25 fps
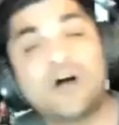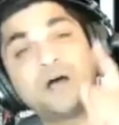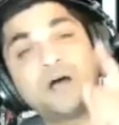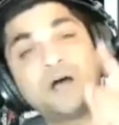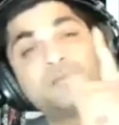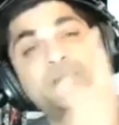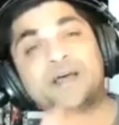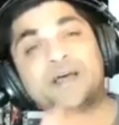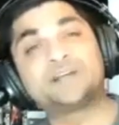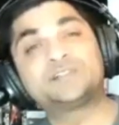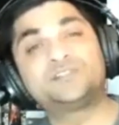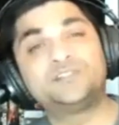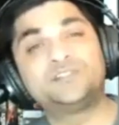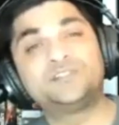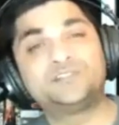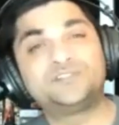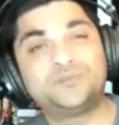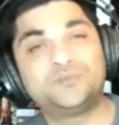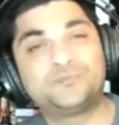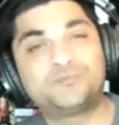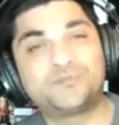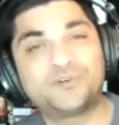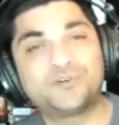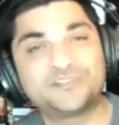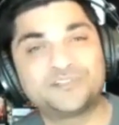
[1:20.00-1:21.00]
I'm actually
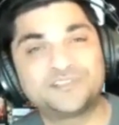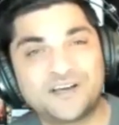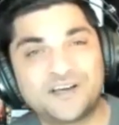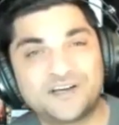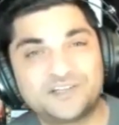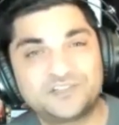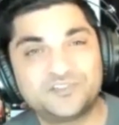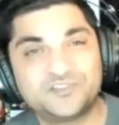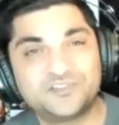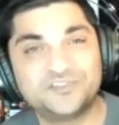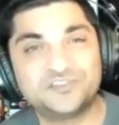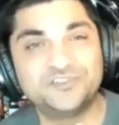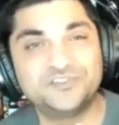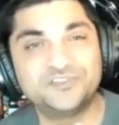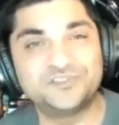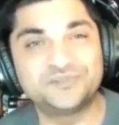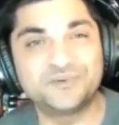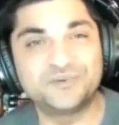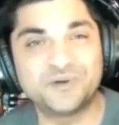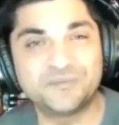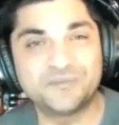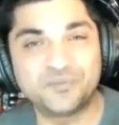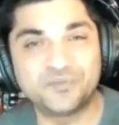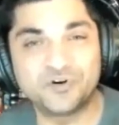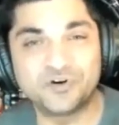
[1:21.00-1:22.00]
super excited to
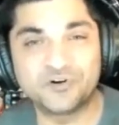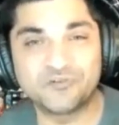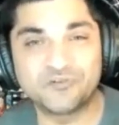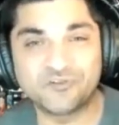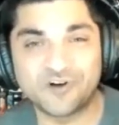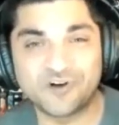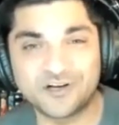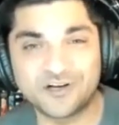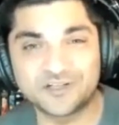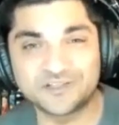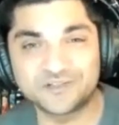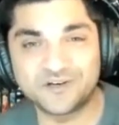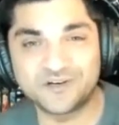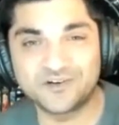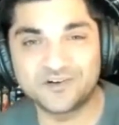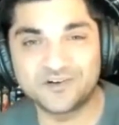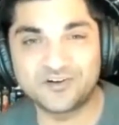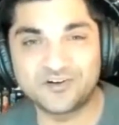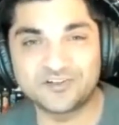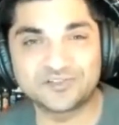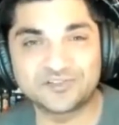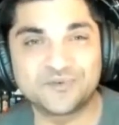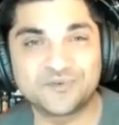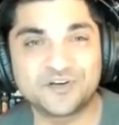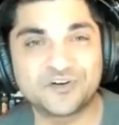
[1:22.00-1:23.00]
introduce my boy Raj,
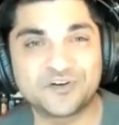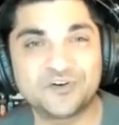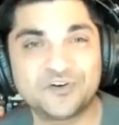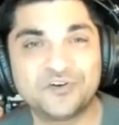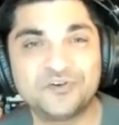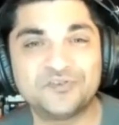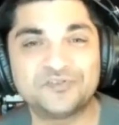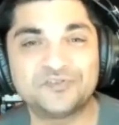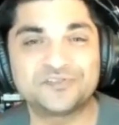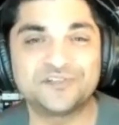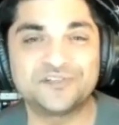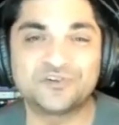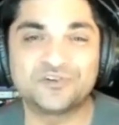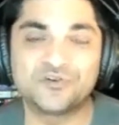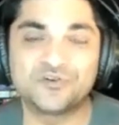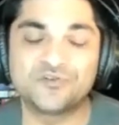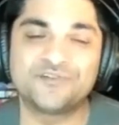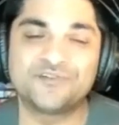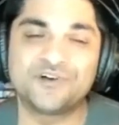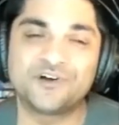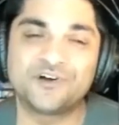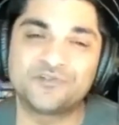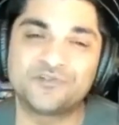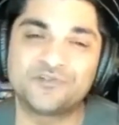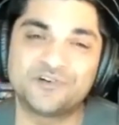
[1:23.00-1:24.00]
also my co-host and
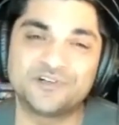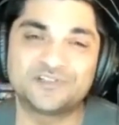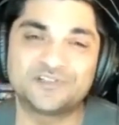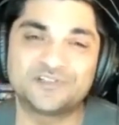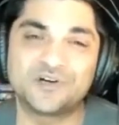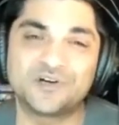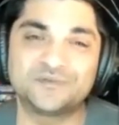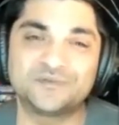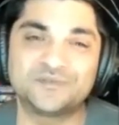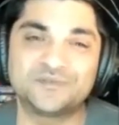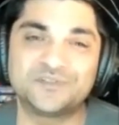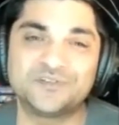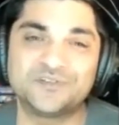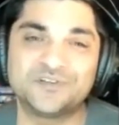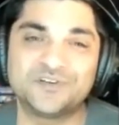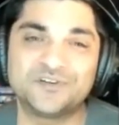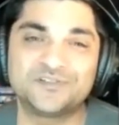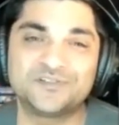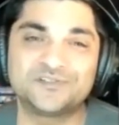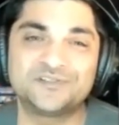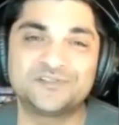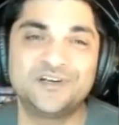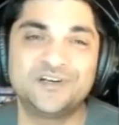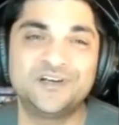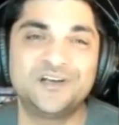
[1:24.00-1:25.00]
co-founder at Startup
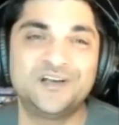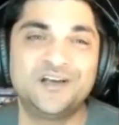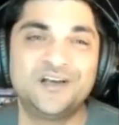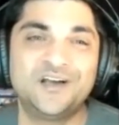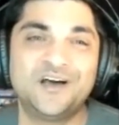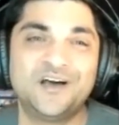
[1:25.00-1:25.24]
Studios.